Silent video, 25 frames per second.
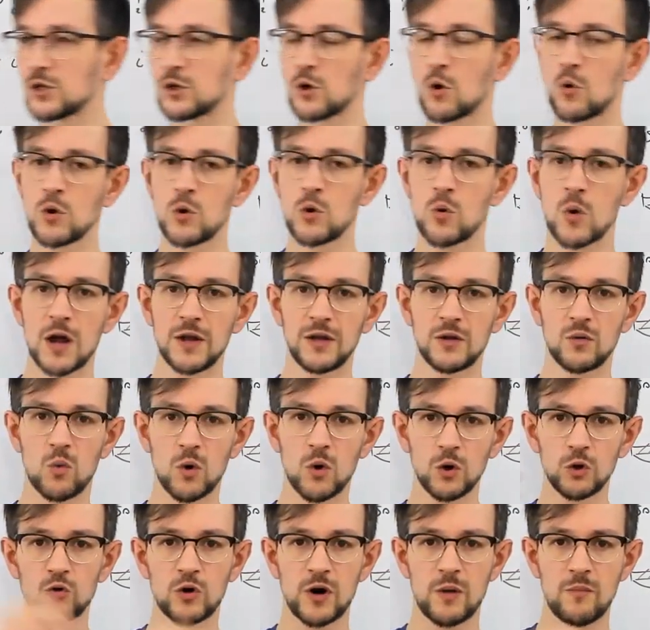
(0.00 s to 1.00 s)
so you kind of
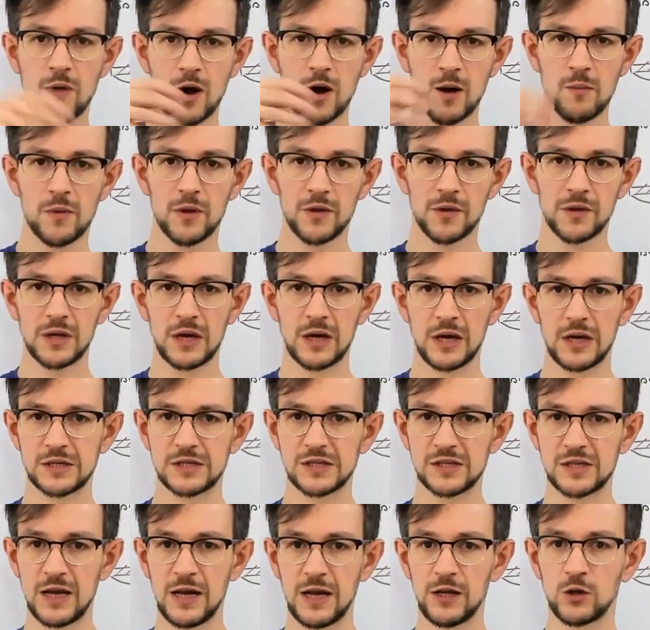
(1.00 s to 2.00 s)
want to remember the
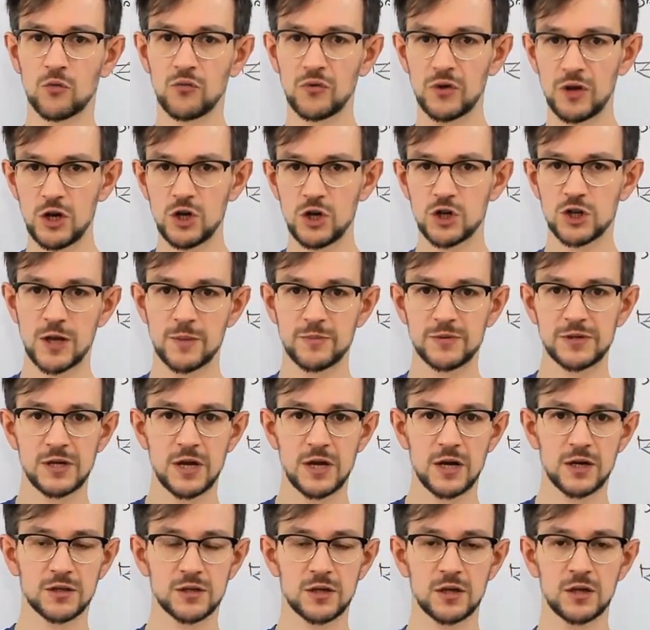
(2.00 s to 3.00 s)
state of each
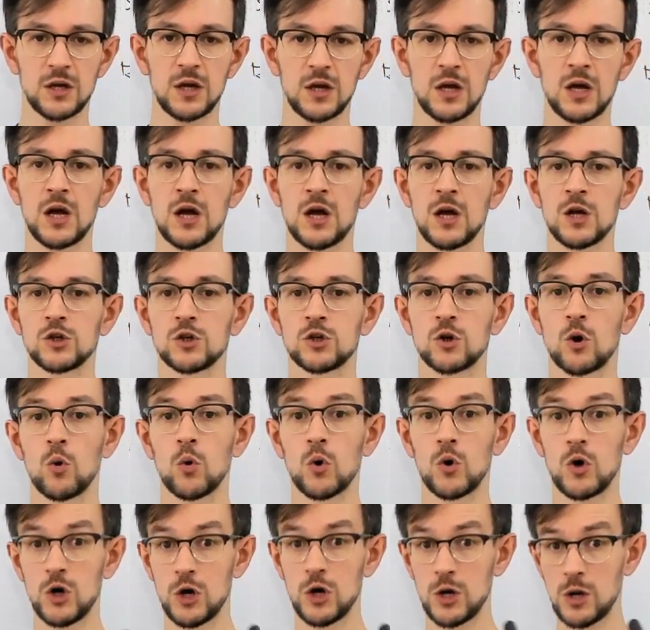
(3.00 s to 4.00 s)
knapsack.
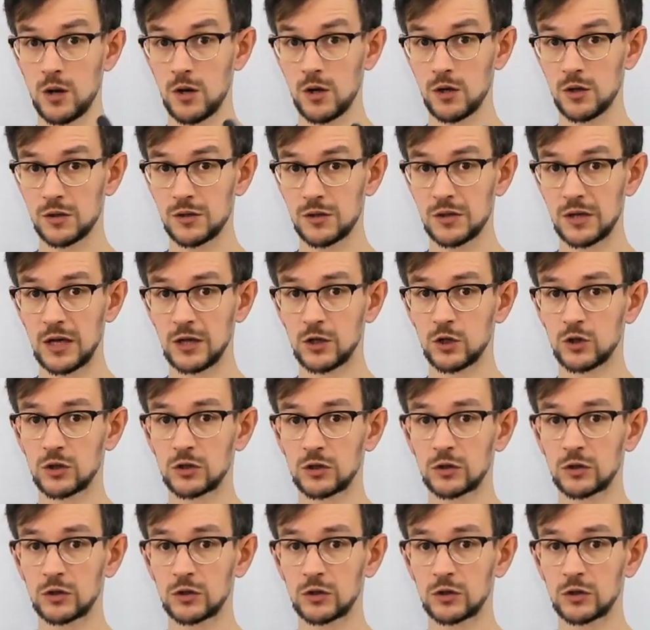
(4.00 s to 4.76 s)
So the